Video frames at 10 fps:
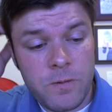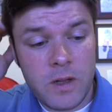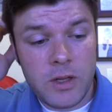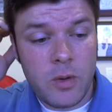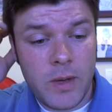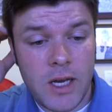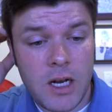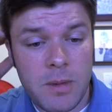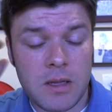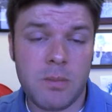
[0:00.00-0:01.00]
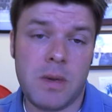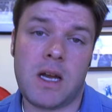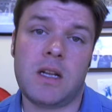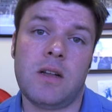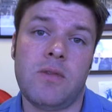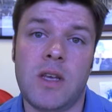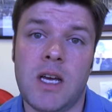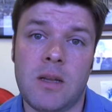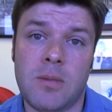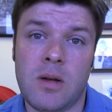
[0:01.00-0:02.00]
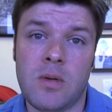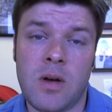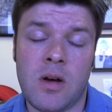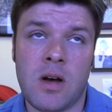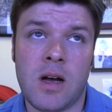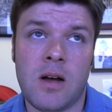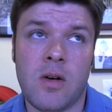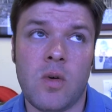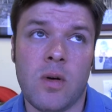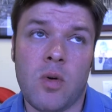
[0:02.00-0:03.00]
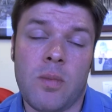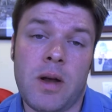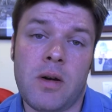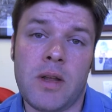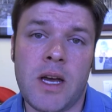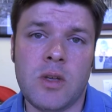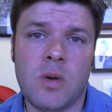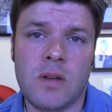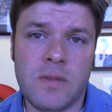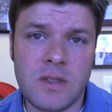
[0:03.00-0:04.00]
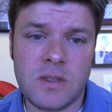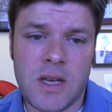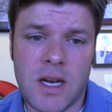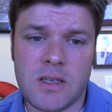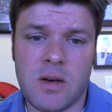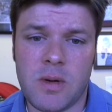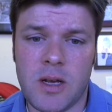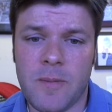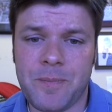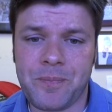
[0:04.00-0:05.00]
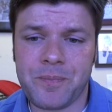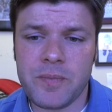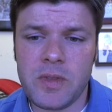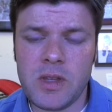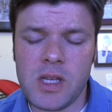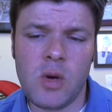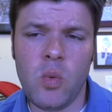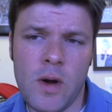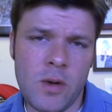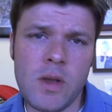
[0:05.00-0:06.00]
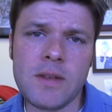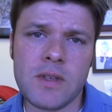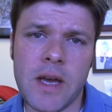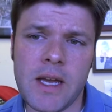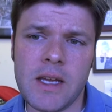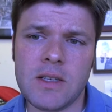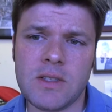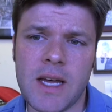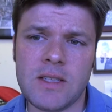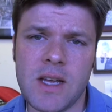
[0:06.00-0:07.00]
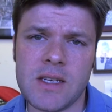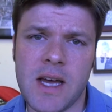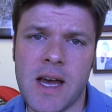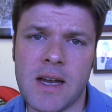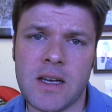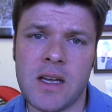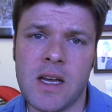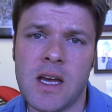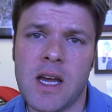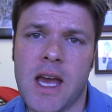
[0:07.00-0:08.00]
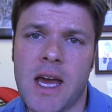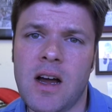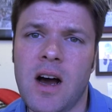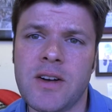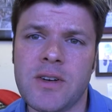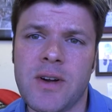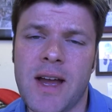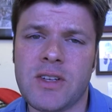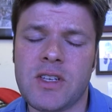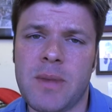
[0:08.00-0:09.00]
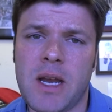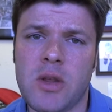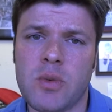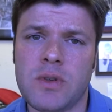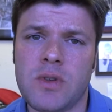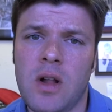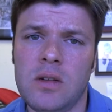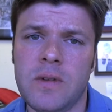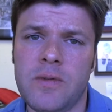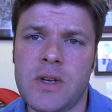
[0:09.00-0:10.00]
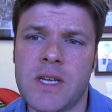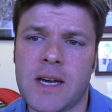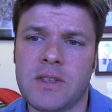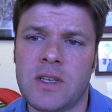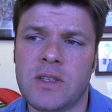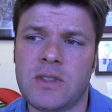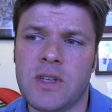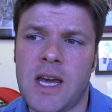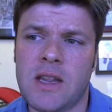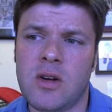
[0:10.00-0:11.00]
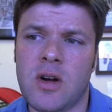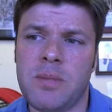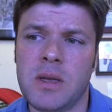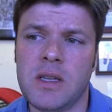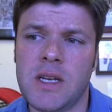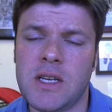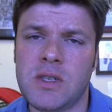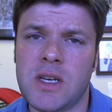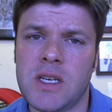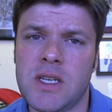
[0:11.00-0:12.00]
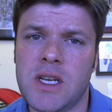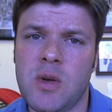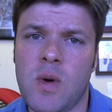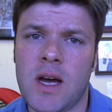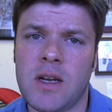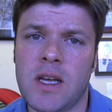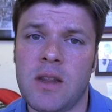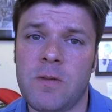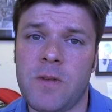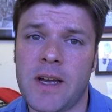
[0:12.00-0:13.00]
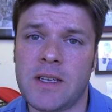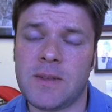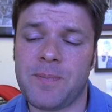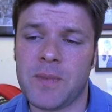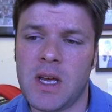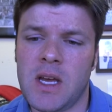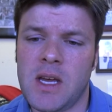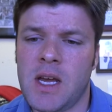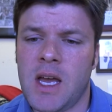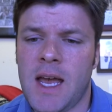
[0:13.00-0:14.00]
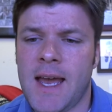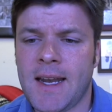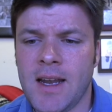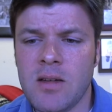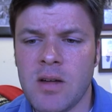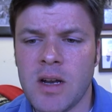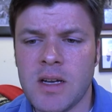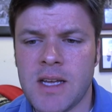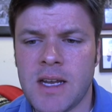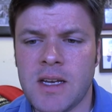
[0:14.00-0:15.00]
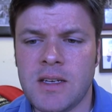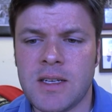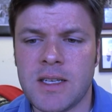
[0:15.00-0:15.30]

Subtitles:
fill you in about the Battle of the Alamo, or better yet, you could visit San Antonio. What I will say is that Santa Anna had underestimated the resolve of the Texans and their ability to continue on in the fight. And another unintended